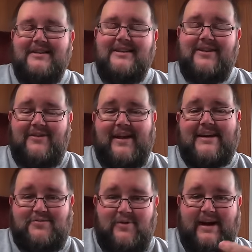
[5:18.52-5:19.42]
you know,
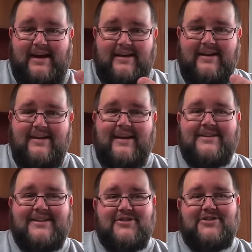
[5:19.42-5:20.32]
that's where
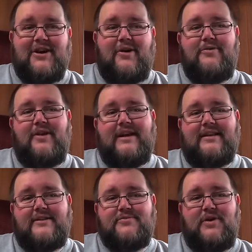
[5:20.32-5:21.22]
it does show that it
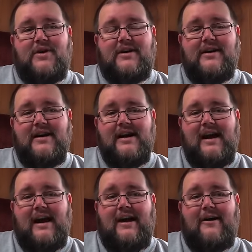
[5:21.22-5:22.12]
does work.
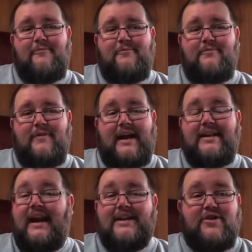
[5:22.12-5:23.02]
And
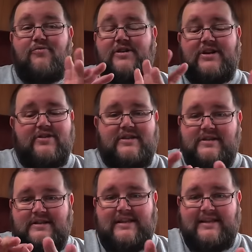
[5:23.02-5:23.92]
yeah, it's got really good
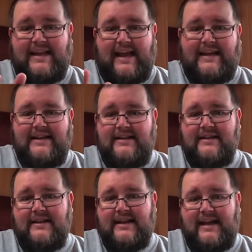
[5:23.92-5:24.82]

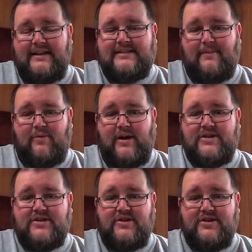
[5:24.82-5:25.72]
lane
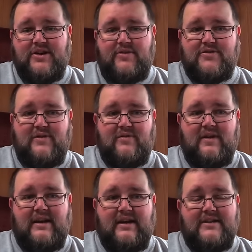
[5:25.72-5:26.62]
separation and shows you
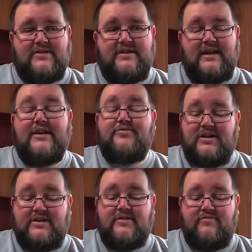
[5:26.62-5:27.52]
everything. And it's, yeah, it's
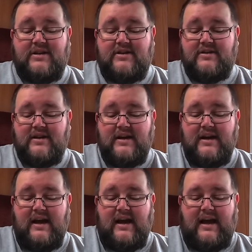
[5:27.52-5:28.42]
really good, really good.
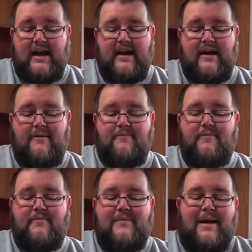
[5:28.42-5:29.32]
Now,
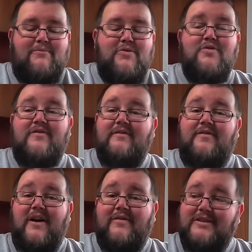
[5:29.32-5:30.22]
moving
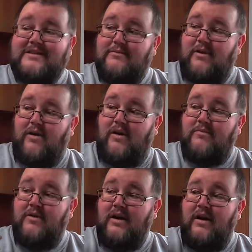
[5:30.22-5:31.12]
further into the
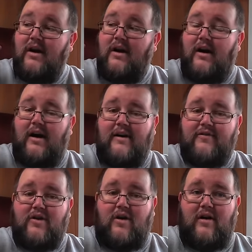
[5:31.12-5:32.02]
motorhome,
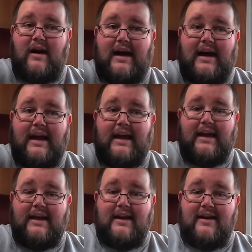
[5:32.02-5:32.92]
I've got
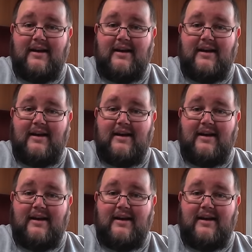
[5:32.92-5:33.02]
a